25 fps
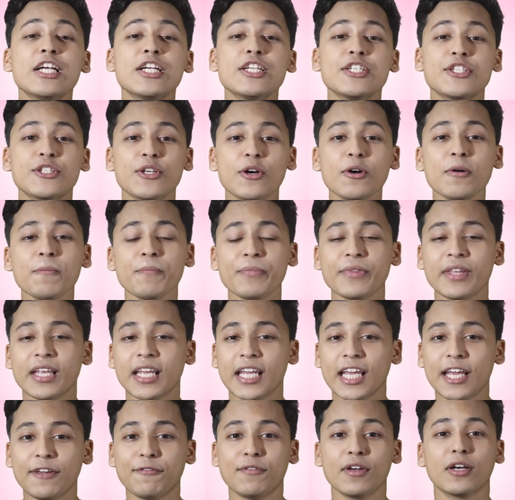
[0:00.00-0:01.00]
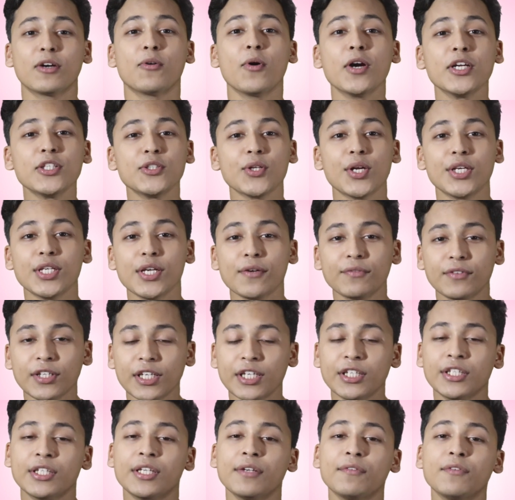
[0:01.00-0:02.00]
So, if you're going to any of
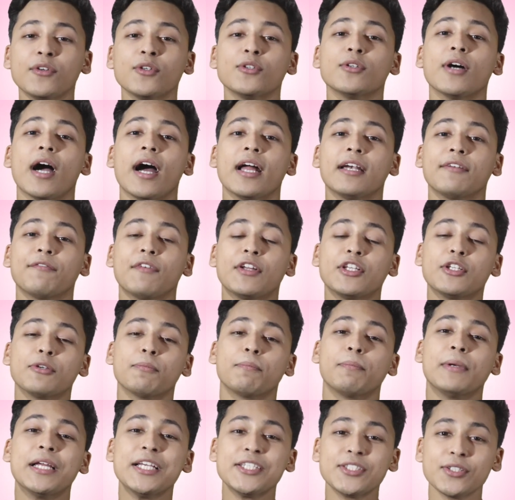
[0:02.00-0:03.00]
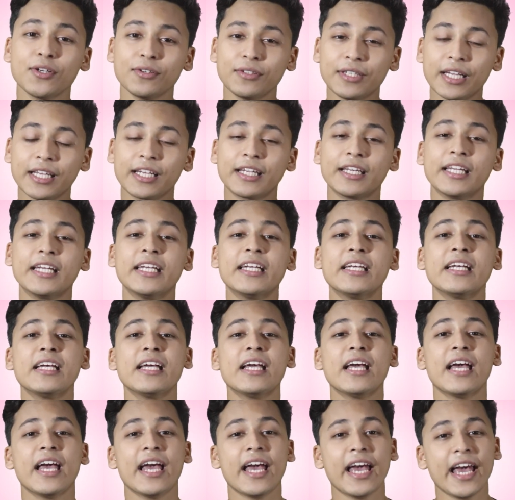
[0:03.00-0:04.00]
the interview and when you place your degree,
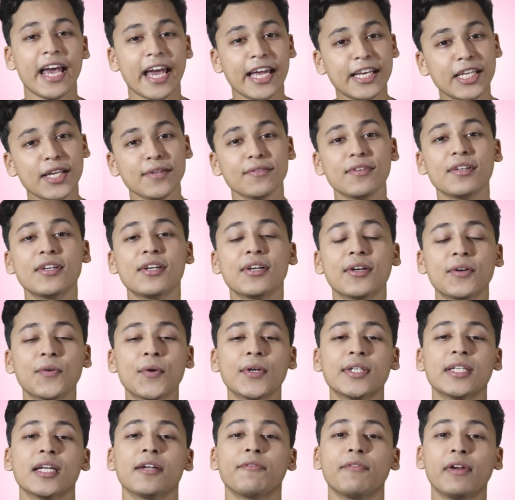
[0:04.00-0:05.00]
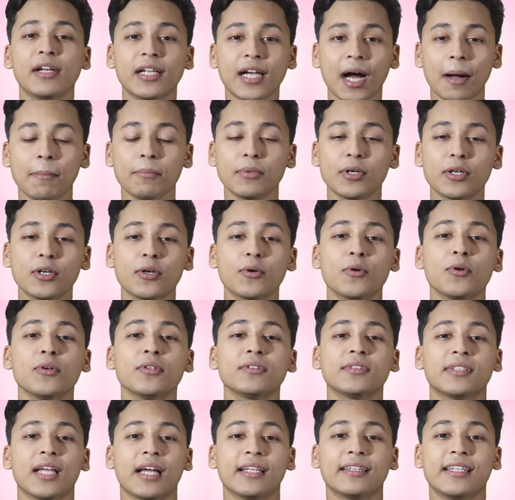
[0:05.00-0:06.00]
any of the recruiter will come to
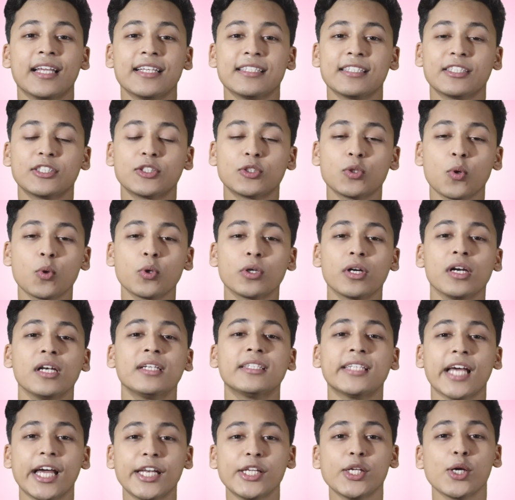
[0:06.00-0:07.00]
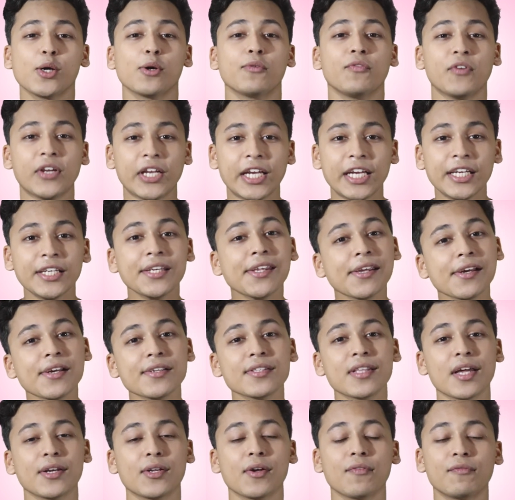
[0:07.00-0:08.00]
know that there's a total tenure of 8
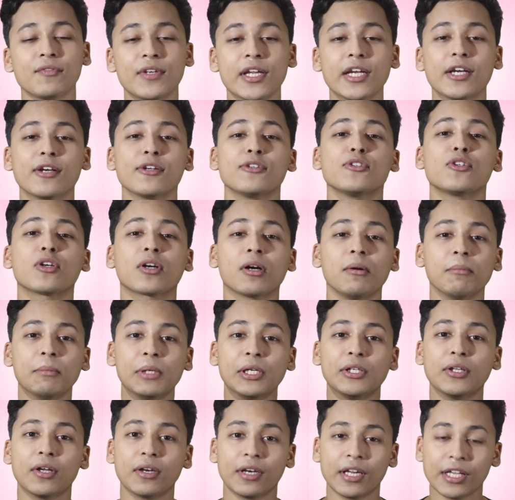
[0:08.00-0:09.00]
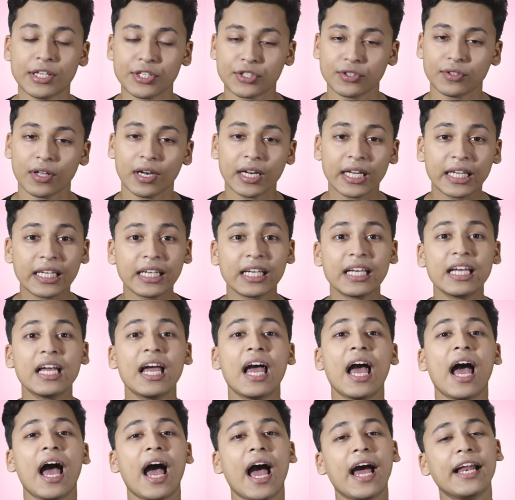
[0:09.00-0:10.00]
years that you've taken to complete your engineering,
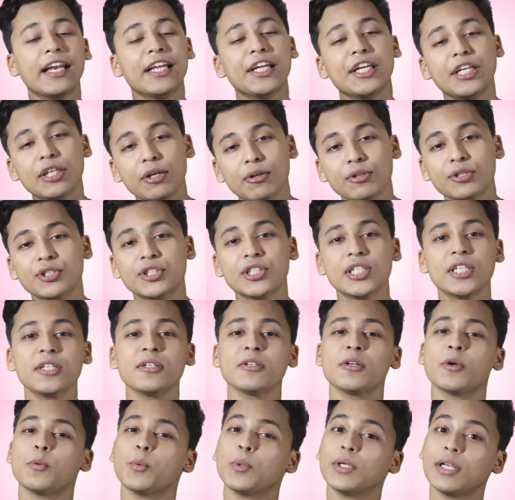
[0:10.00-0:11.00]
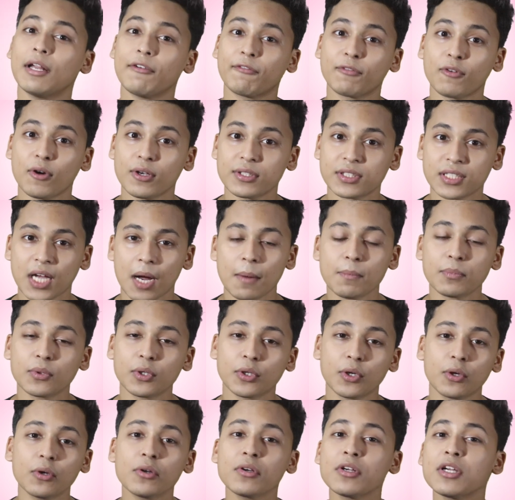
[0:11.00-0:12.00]
and he or she will of course come
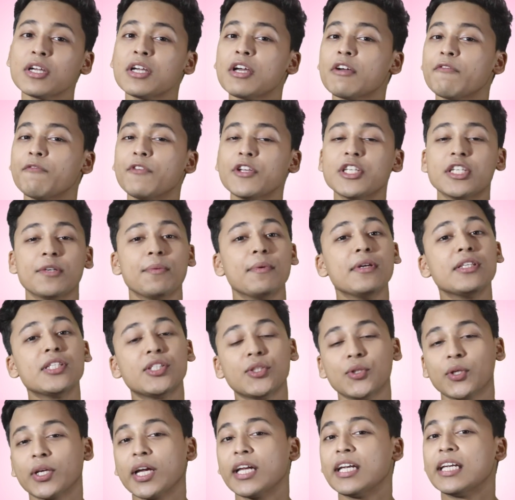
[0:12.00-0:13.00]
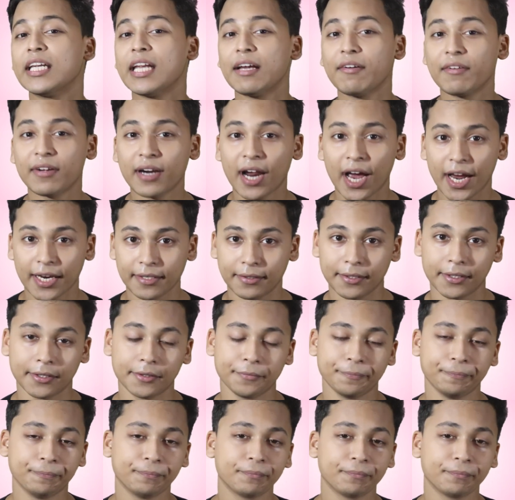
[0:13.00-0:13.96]
to know, which means you can never hide it.